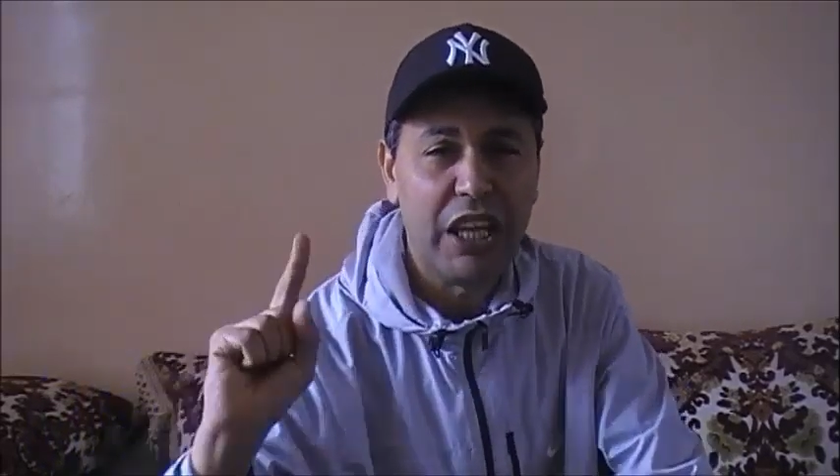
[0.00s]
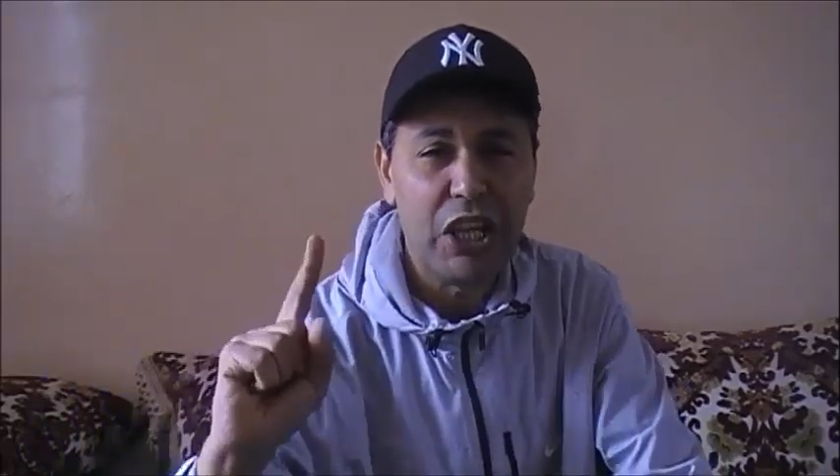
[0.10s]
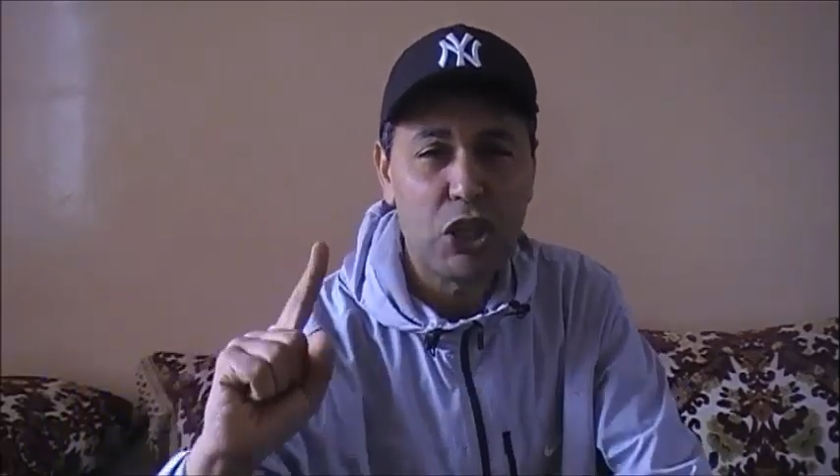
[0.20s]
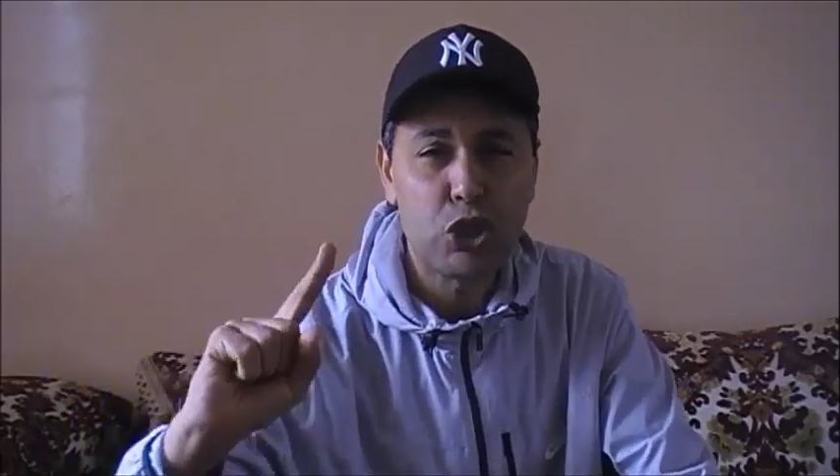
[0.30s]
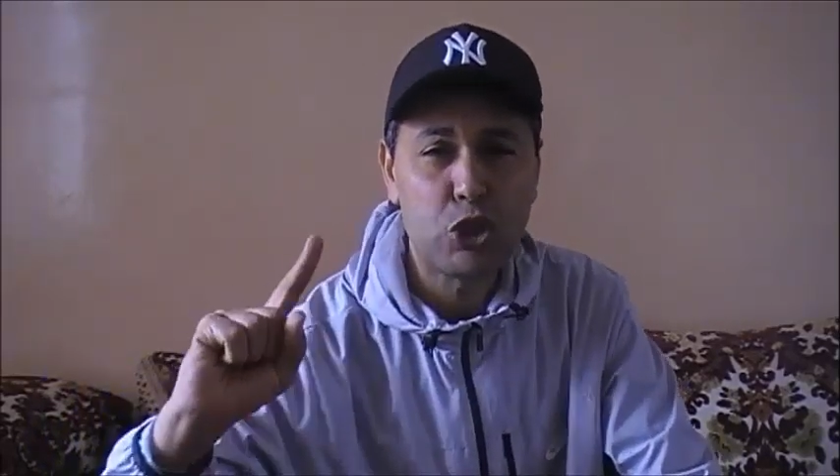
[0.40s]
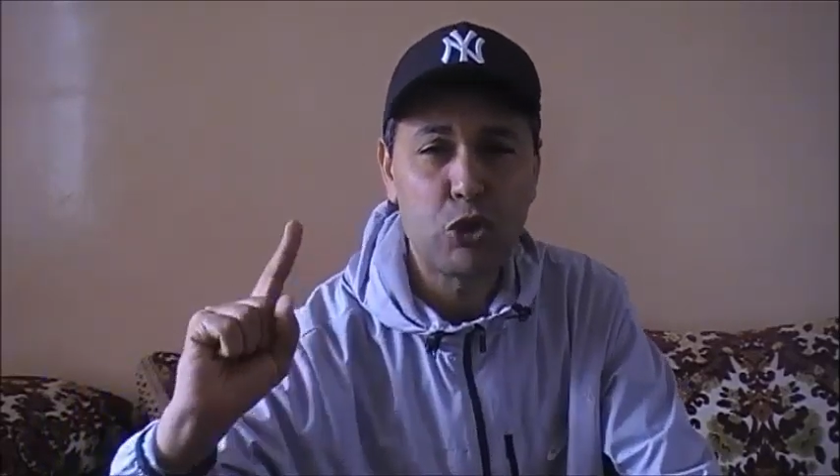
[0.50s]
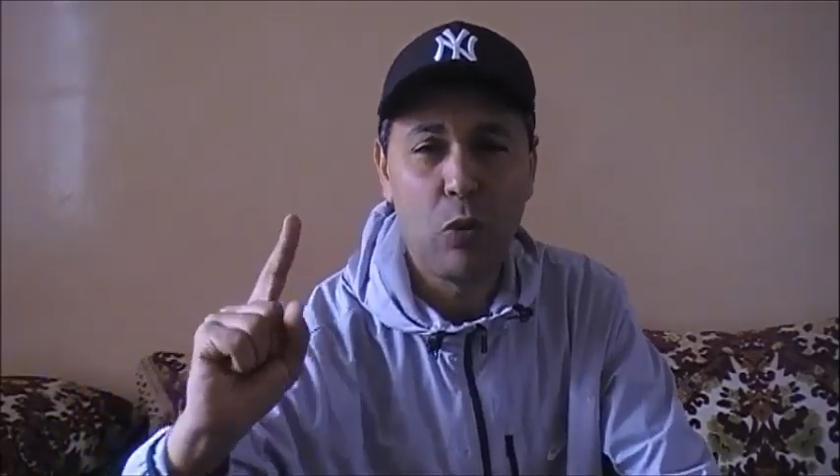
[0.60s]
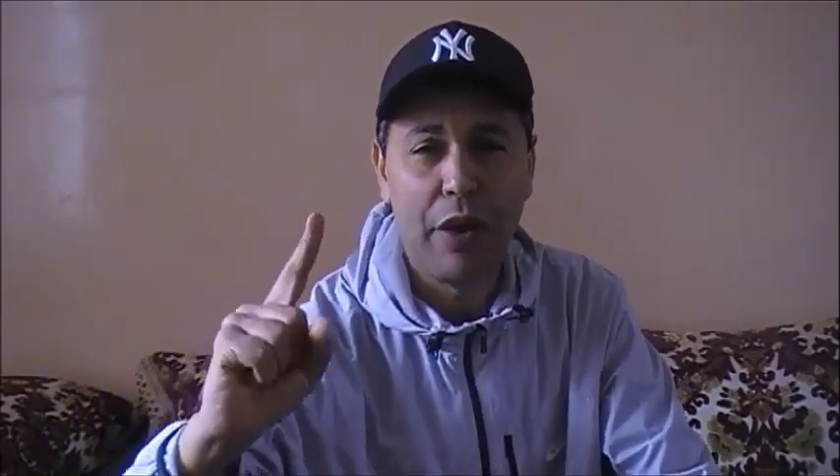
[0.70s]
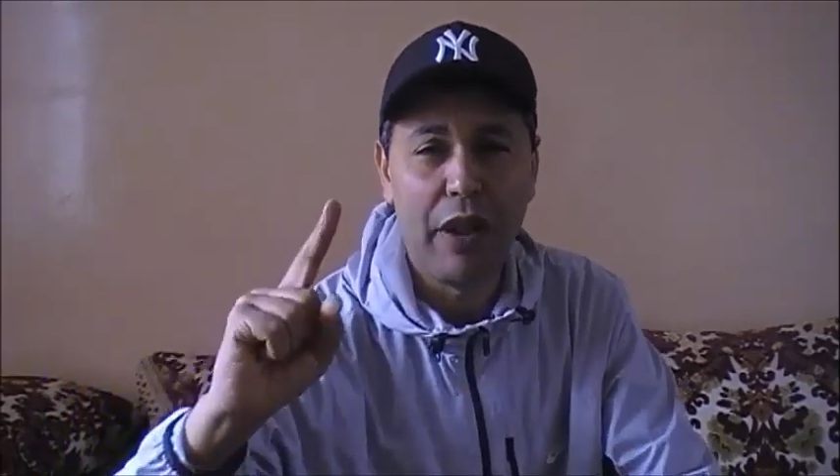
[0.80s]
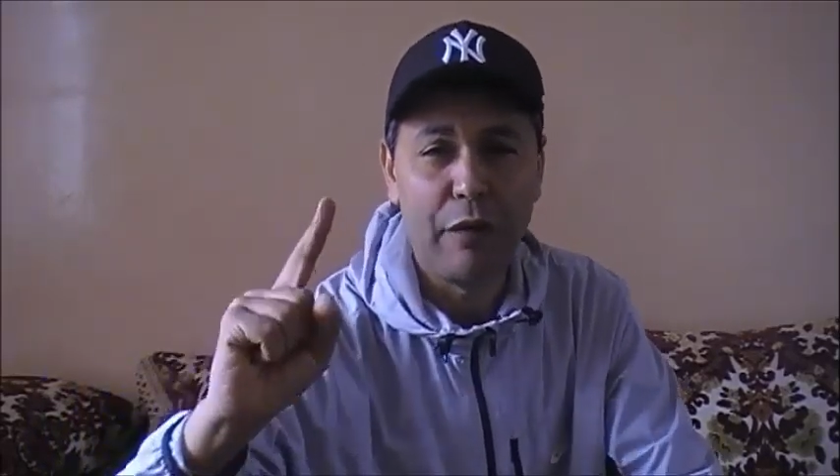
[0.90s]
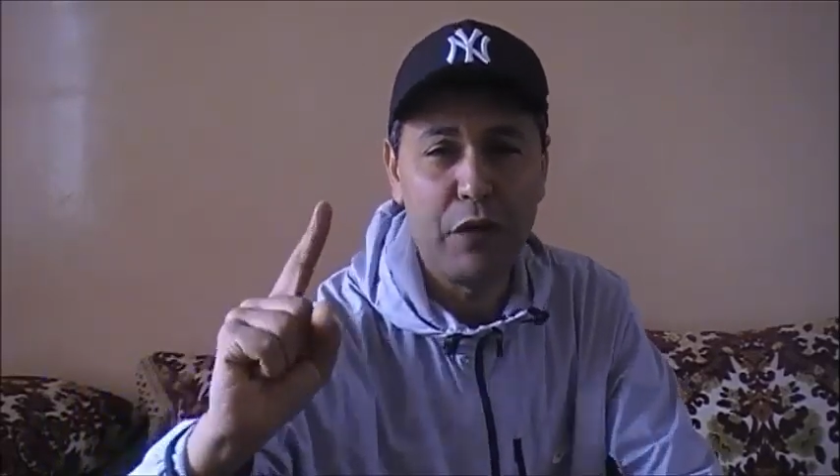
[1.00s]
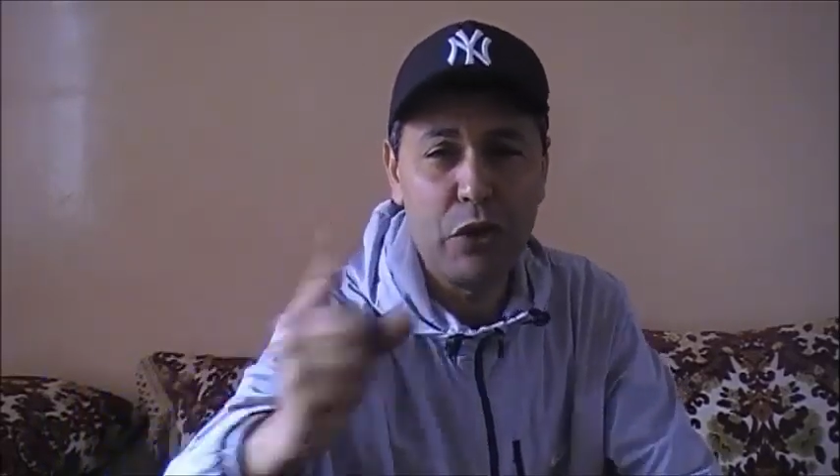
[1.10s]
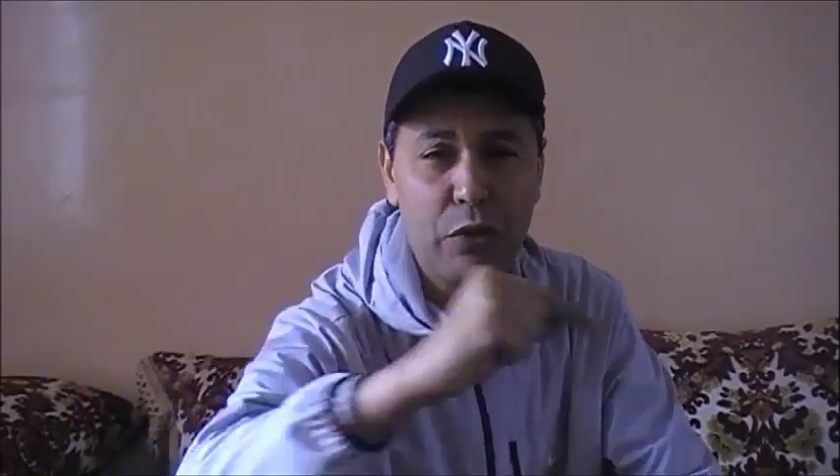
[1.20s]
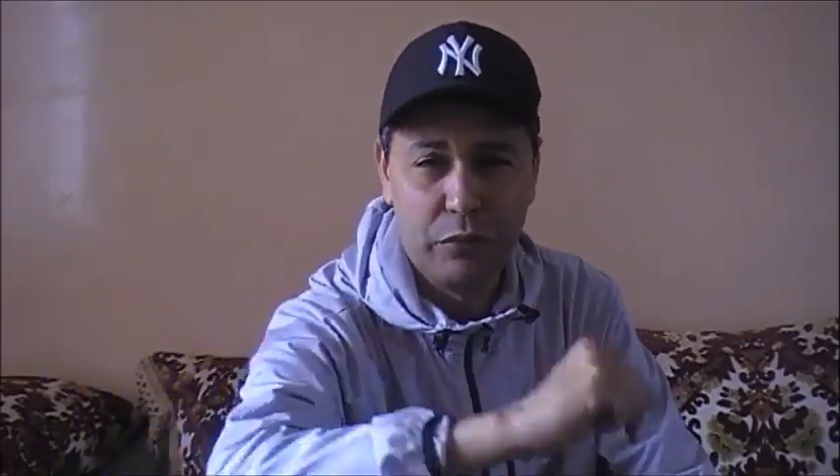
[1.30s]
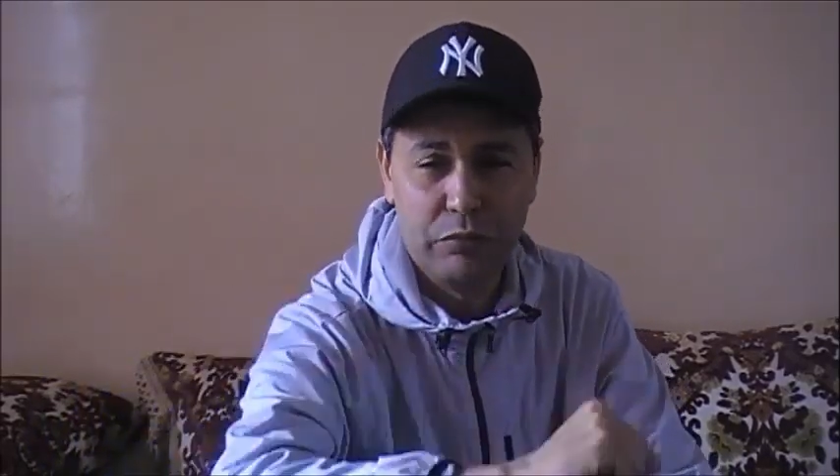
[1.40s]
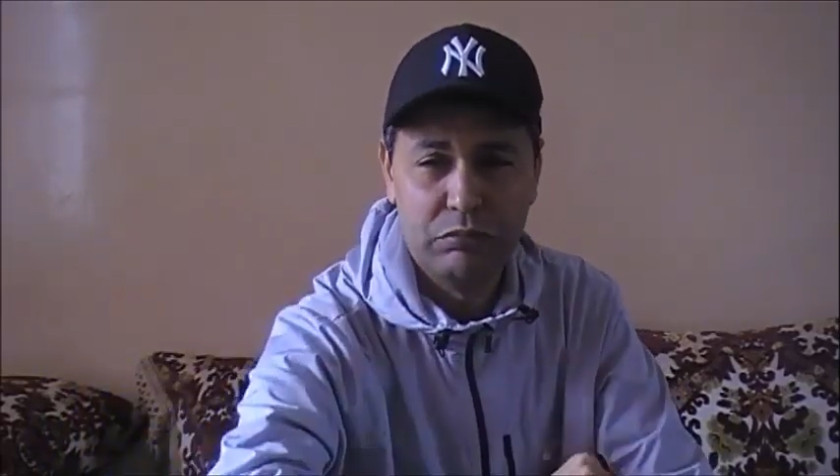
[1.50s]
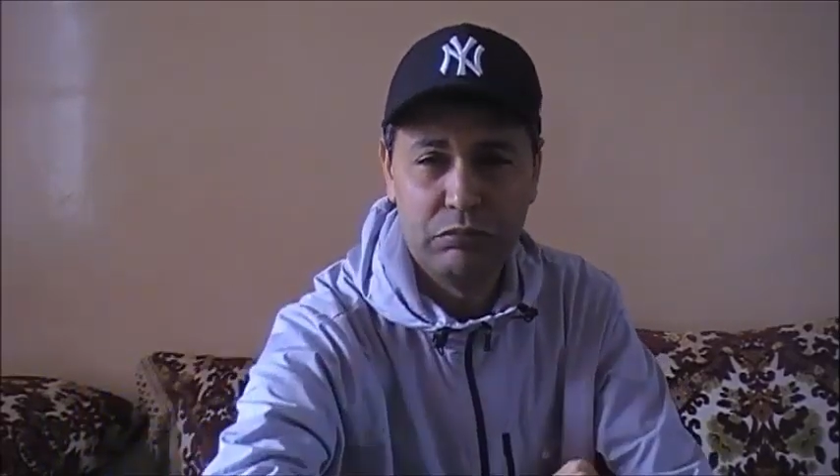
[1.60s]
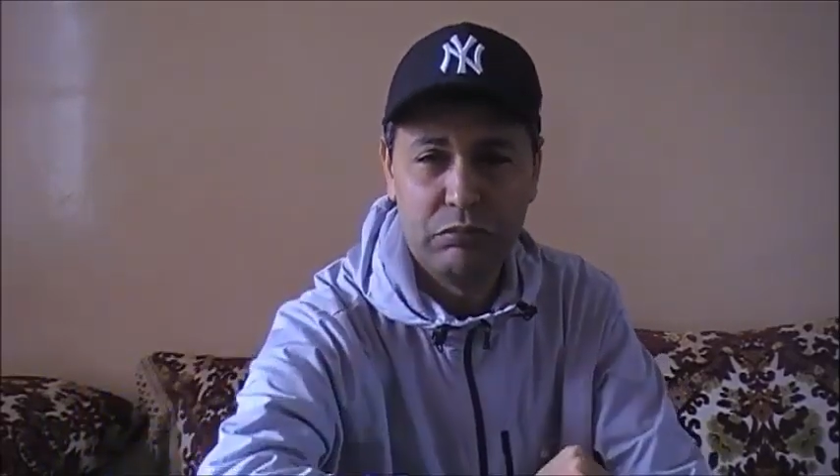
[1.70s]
each one of you.